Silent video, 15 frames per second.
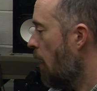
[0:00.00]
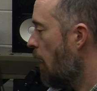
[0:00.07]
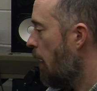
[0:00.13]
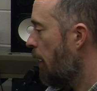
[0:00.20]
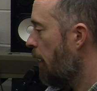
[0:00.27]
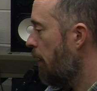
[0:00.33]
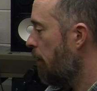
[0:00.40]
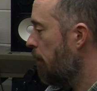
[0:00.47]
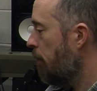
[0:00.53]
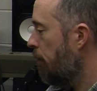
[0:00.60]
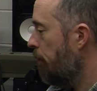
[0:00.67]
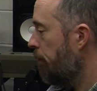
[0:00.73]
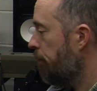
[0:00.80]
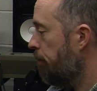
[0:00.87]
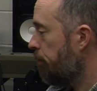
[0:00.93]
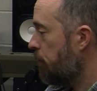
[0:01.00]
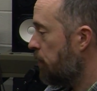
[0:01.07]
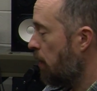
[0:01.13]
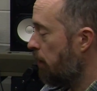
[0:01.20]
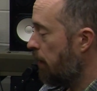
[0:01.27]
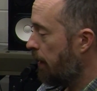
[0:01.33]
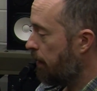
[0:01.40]
So
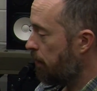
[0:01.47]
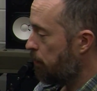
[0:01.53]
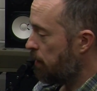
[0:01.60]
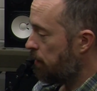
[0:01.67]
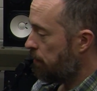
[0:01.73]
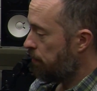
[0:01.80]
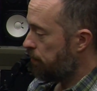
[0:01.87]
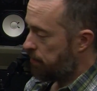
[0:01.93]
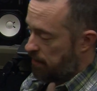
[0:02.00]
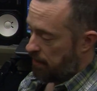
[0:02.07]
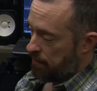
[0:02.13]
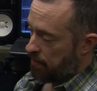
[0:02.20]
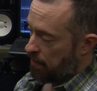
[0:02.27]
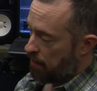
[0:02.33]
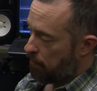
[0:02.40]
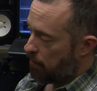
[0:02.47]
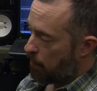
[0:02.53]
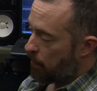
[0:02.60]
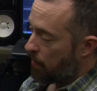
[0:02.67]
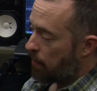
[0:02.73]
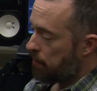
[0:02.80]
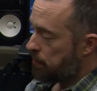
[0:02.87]
it can be used as a
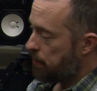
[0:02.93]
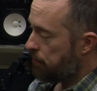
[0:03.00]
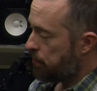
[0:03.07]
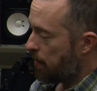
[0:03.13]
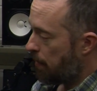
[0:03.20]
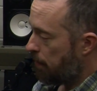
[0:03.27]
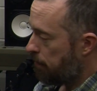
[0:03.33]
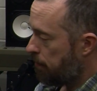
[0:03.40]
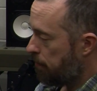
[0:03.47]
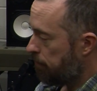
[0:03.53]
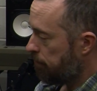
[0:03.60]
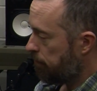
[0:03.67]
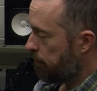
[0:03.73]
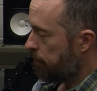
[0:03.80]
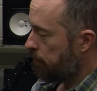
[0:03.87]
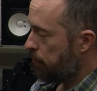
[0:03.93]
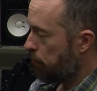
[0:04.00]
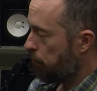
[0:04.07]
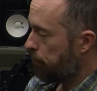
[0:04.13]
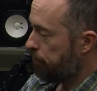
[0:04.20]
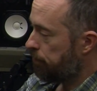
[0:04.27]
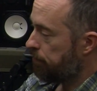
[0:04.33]
percussive sound, sort of,